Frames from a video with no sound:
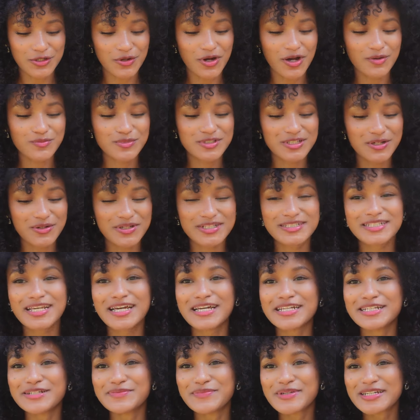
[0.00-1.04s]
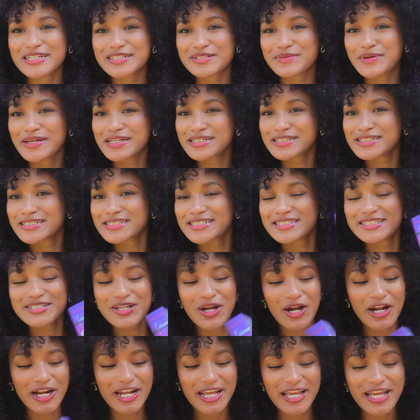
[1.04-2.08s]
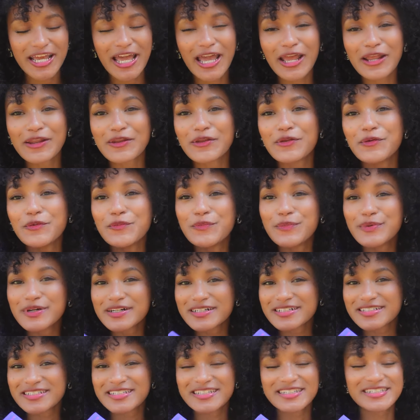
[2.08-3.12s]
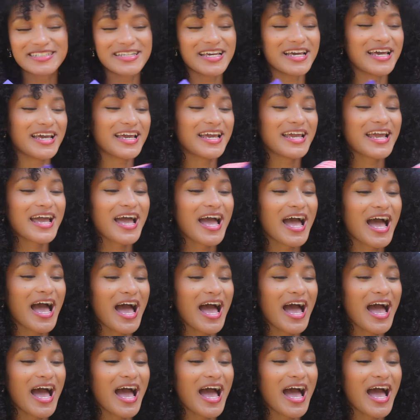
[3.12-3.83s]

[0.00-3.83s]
I'm so excited because I'm actually starting a new book today.